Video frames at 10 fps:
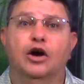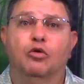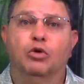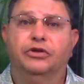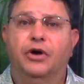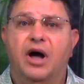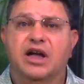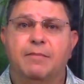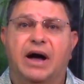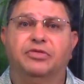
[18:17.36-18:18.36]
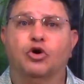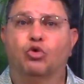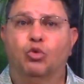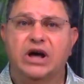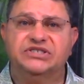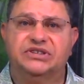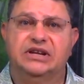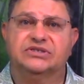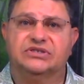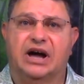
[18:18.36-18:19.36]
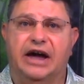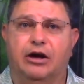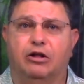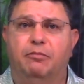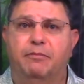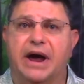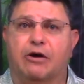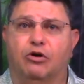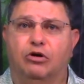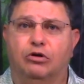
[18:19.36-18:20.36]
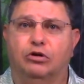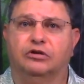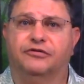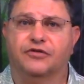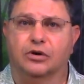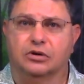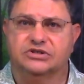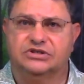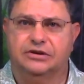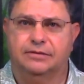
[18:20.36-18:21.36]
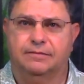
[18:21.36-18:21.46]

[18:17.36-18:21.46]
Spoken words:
We'll talk about the resting style barrel hold first.